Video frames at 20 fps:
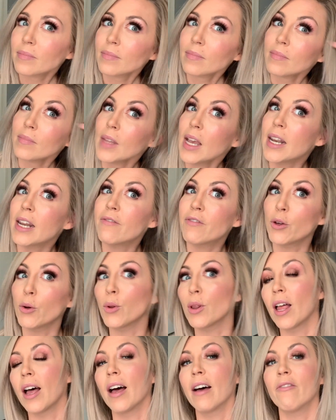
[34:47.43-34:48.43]
And if you
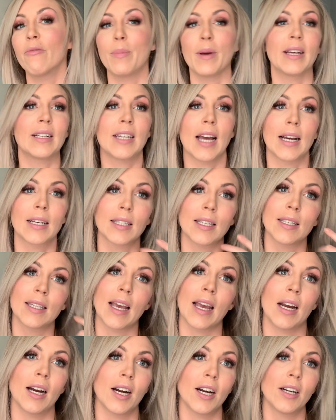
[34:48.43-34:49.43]
love big Texas
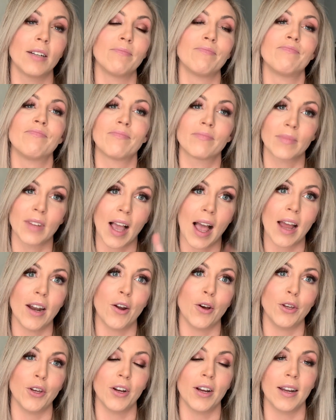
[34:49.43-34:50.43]
hair, I know
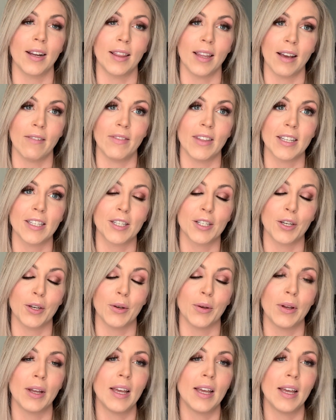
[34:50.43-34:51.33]
you're gonna love this too.